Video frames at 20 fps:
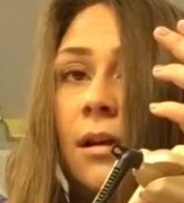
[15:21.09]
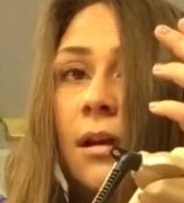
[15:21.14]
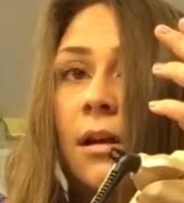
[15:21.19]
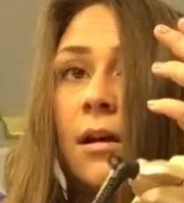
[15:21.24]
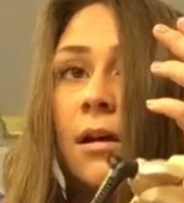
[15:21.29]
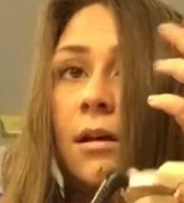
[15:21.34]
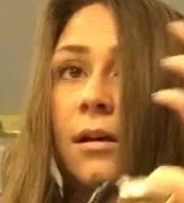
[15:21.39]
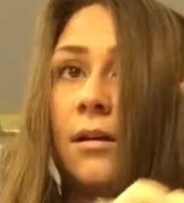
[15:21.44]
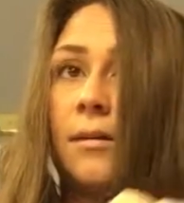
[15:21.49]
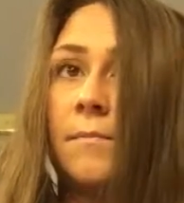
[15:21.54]

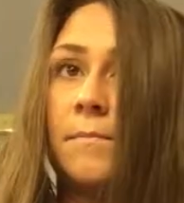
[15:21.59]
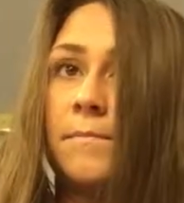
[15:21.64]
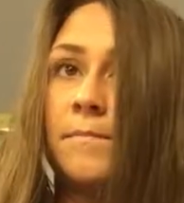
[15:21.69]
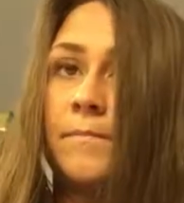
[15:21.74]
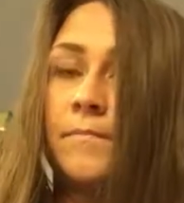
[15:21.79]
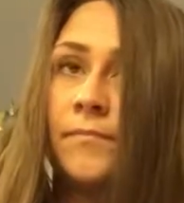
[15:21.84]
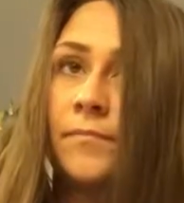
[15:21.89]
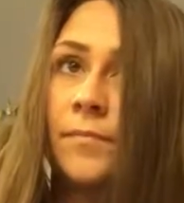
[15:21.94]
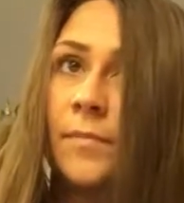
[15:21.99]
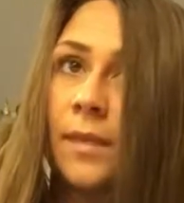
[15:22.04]

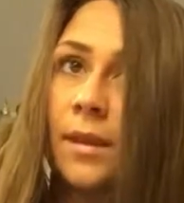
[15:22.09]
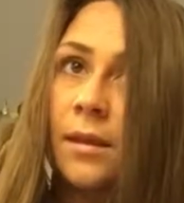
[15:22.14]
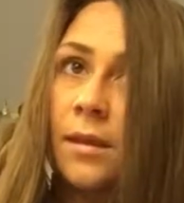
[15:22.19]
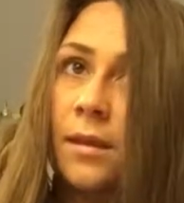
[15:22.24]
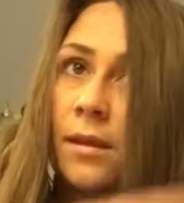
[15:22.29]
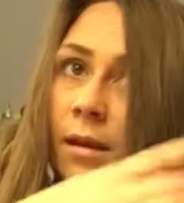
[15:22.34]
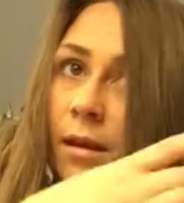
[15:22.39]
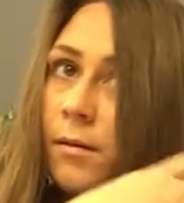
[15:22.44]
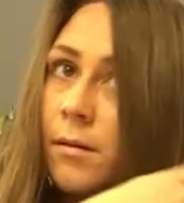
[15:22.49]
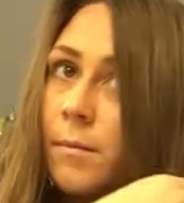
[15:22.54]

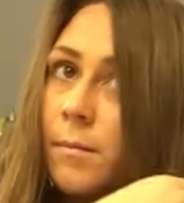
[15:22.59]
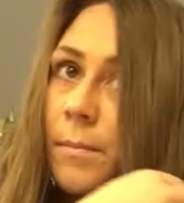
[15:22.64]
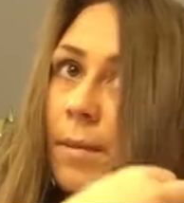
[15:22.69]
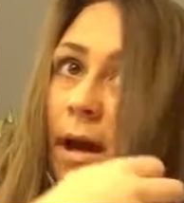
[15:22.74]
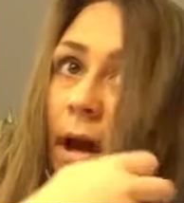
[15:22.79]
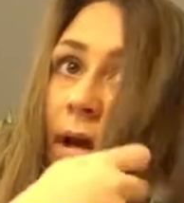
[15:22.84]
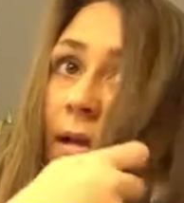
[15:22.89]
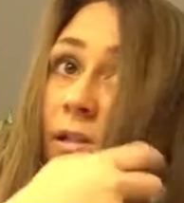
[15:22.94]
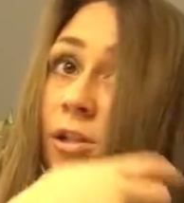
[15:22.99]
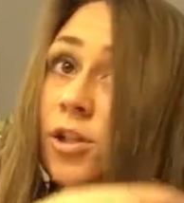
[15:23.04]
But
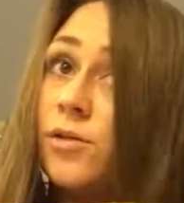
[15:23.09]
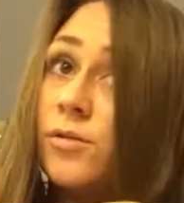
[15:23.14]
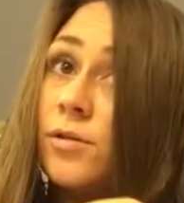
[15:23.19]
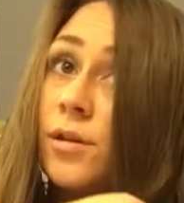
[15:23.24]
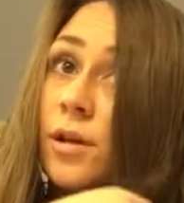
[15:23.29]
I do